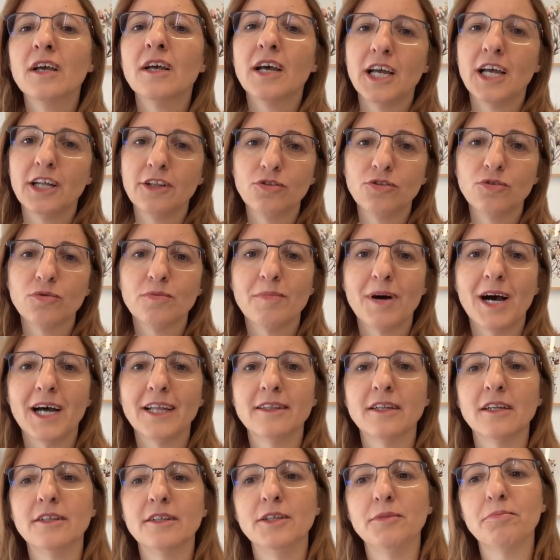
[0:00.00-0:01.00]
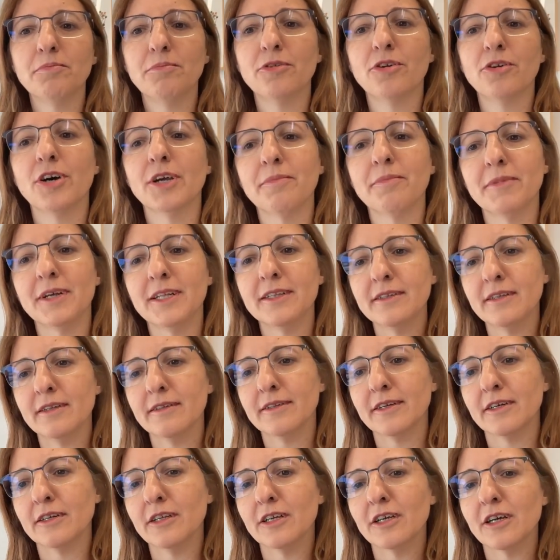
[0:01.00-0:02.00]
and to model deployment
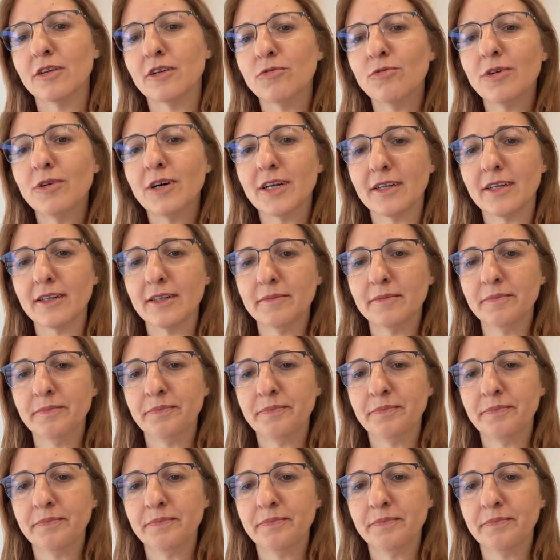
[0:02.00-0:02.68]
in the real world.